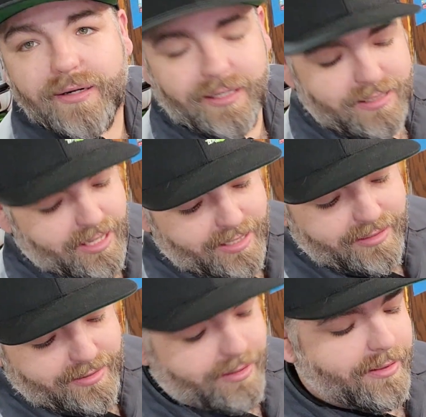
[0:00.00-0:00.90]
It's not
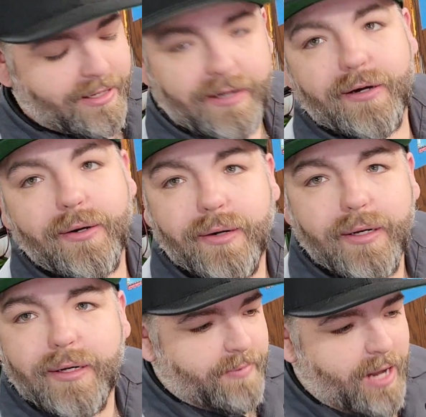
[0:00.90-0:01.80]
like your
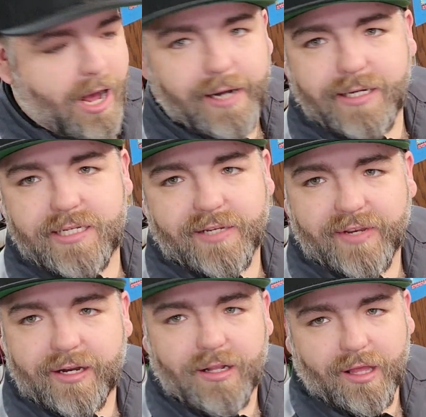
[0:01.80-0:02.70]
Honda
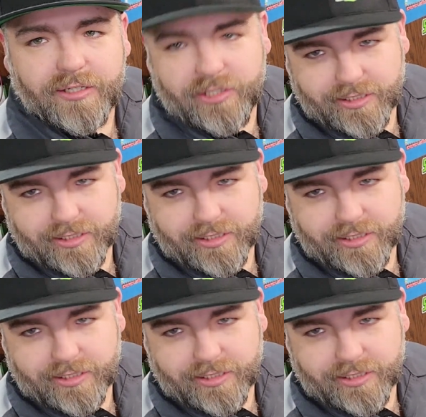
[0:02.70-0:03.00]
Civic clutch.